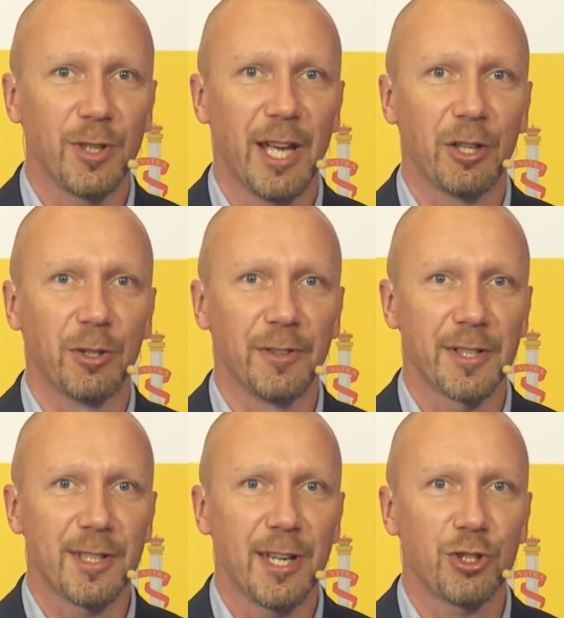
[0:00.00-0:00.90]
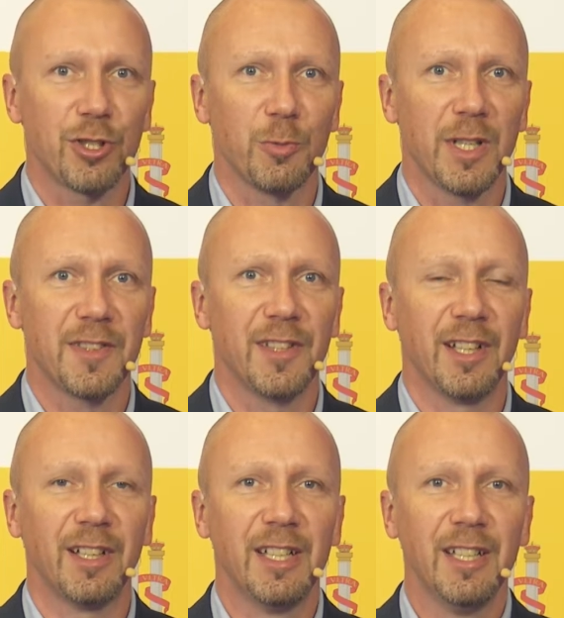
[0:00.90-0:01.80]
to have a conversation with
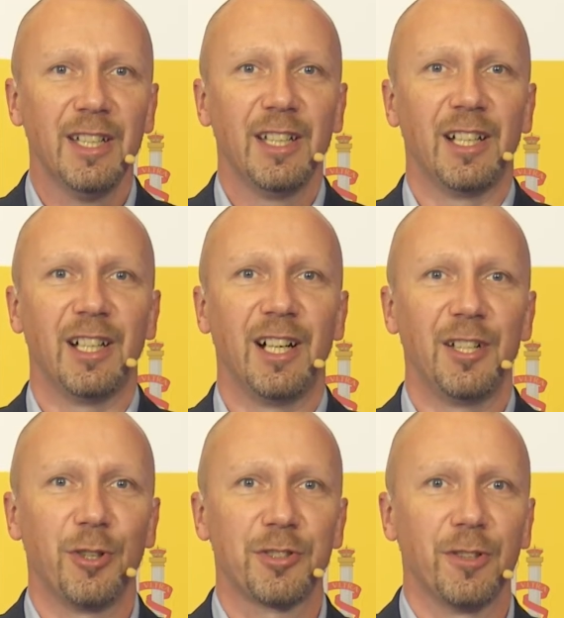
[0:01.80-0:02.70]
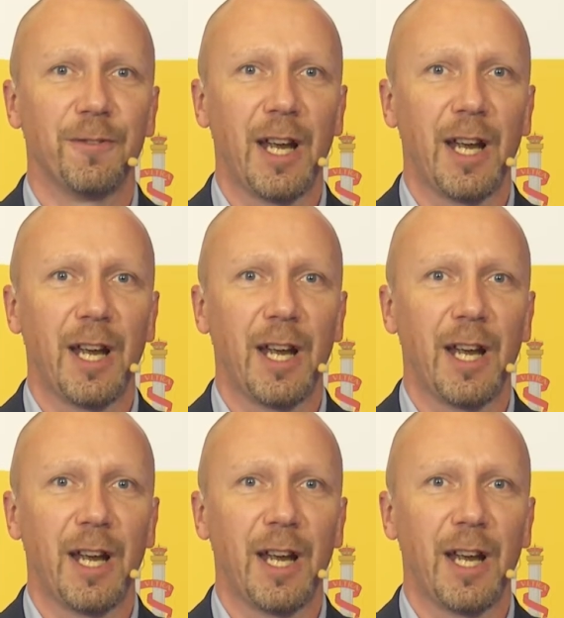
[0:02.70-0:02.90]
Dr.